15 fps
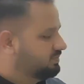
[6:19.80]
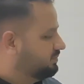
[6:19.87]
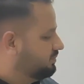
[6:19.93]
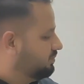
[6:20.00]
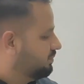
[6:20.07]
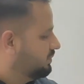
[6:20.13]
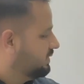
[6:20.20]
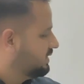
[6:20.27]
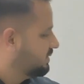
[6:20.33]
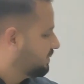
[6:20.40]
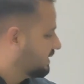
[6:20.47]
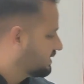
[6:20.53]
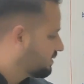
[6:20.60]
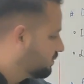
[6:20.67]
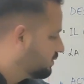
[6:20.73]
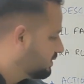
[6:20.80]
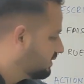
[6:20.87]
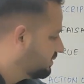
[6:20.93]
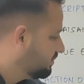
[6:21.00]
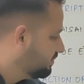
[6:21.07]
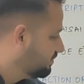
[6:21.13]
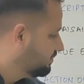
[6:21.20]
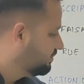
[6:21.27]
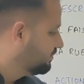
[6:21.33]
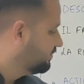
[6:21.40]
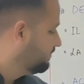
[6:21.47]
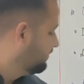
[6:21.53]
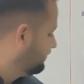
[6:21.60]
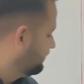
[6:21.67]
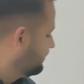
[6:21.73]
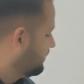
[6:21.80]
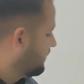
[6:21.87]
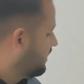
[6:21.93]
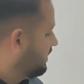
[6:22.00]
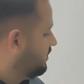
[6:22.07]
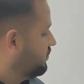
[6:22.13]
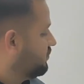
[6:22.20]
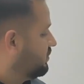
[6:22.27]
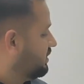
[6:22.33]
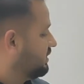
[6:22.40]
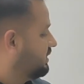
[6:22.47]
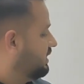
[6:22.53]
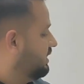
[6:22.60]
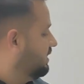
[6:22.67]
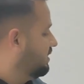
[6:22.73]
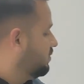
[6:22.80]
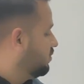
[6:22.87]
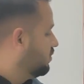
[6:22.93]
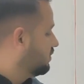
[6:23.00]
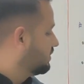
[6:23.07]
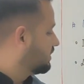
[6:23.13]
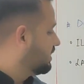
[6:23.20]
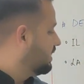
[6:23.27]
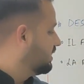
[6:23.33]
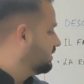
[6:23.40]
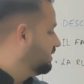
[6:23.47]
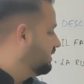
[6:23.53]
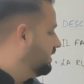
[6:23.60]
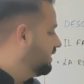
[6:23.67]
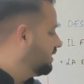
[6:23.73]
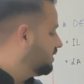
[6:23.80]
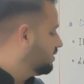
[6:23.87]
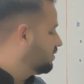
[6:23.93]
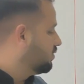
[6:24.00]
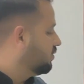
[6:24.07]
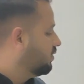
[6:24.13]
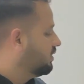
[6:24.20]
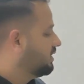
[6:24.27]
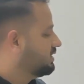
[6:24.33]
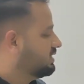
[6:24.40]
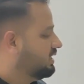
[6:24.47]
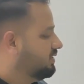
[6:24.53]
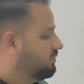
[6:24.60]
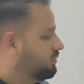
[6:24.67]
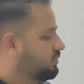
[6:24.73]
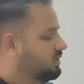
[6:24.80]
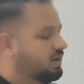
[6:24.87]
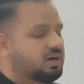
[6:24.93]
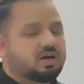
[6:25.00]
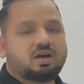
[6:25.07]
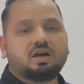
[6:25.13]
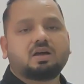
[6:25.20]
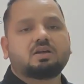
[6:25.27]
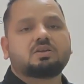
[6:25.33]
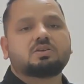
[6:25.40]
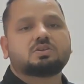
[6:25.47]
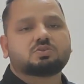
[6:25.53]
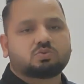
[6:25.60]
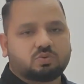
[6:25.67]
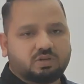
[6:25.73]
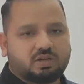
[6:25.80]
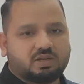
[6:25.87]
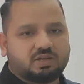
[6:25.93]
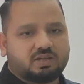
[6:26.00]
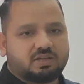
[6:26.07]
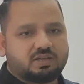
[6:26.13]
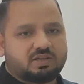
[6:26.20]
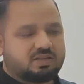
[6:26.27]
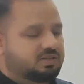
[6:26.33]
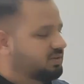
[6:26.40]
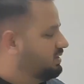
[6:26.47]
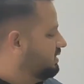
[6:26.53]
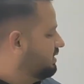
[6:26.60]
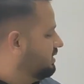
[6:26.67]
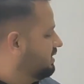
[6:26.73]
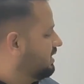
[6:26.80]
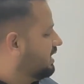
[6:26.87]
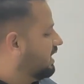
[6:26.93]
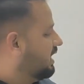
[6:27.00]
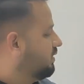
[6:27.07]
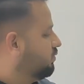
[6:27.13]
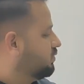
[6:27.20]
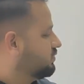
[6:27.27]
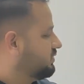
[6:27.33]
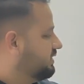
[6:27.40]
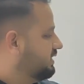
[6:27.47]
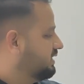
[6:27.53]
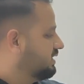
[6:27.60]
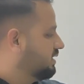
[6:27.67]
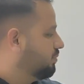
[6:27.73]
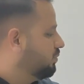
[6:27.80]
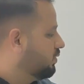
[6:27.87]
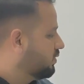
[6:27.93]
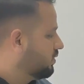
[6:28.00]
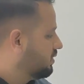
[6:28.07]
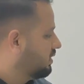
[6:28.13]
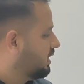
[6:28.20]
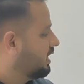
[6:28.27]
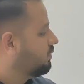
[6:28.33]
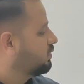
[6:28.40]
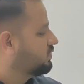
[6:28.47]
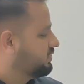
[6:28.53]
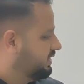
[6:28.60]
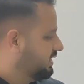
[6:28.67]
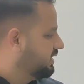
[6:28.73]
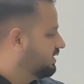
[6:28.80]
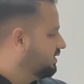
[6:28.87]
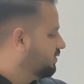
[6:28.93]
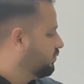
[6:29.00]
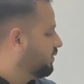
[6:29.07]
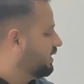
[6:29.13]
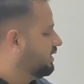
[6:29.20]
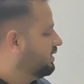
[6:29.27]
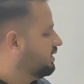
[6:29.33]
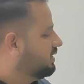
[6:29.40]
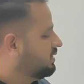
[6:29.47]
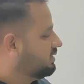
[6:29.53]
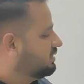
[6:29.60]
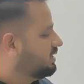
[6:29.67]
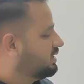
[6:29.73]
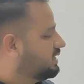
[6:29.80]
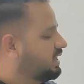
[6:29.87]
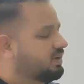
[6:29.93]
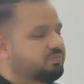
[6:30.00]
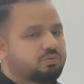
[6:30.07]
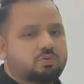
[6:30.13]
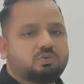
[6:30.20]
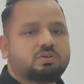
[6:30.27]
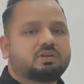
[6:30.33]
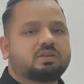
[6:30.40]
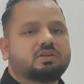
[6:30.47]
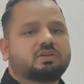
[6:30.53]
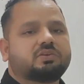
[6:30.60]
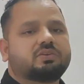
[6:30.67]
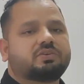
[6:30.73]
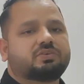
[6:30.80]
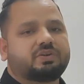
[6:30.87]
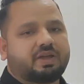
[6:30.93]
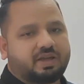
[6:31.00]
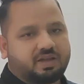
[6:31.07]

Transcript: This is past composé. J'étais en train de lire quand le téléphone a sonné. I was reading a book. I was reading when the telephone rang.